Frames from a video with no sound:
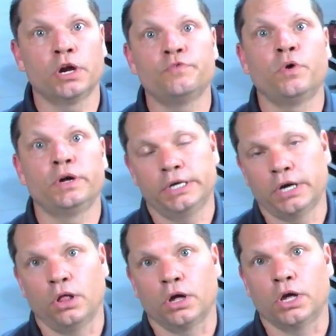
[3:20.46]
to avoid that at
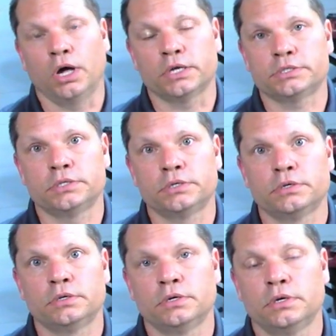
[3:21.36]
all costs.
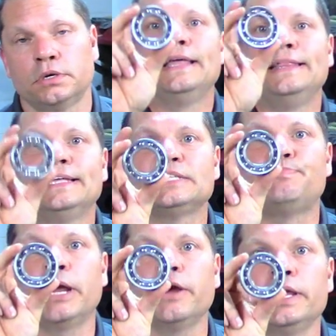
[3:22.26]
This
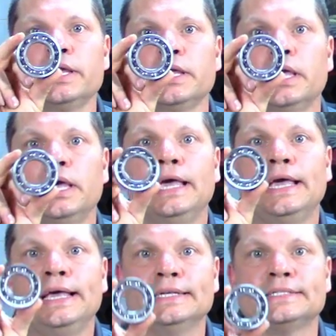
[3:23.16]
bearing
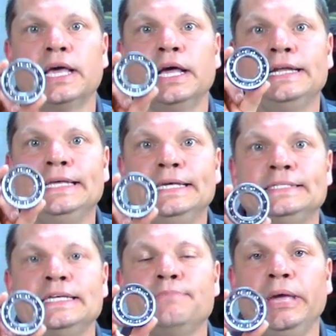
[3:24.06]
is an
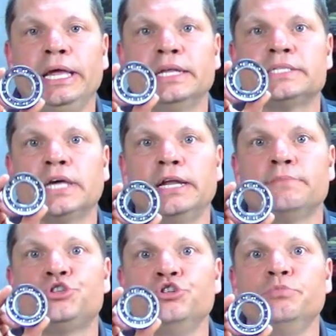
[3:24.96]
easy maintenance item
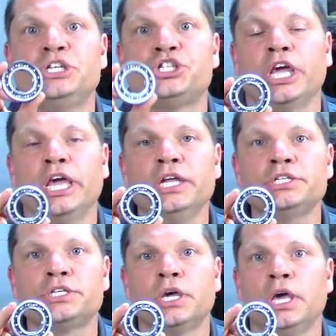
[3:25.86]
to be
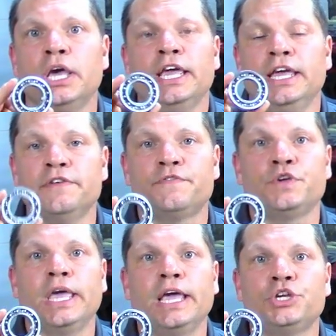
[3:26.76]
changed, even if you
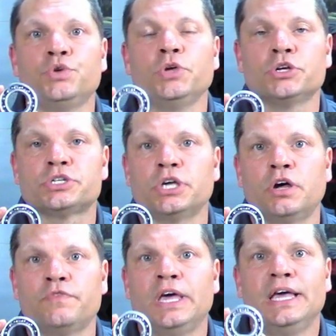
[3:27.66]
can't do it
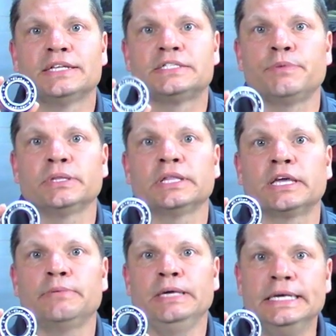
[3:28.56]
yourself. It's something that
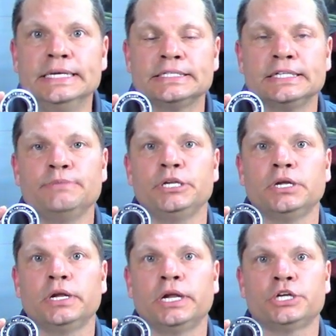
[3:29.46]
can easily be
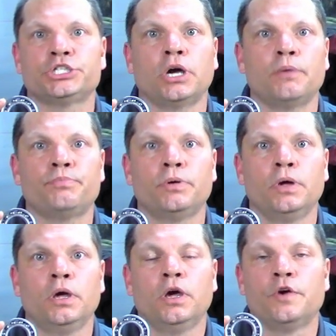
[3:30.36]
done at a shop
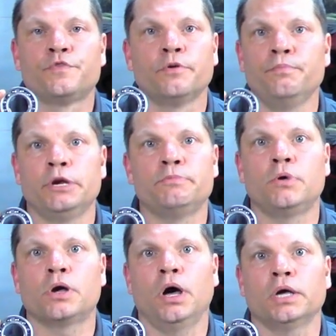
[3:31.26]
for a minimal
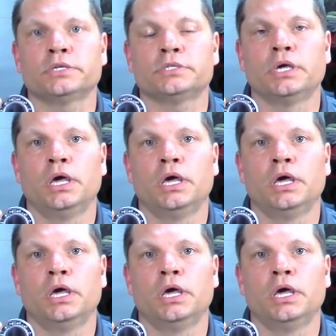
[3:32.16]
cost.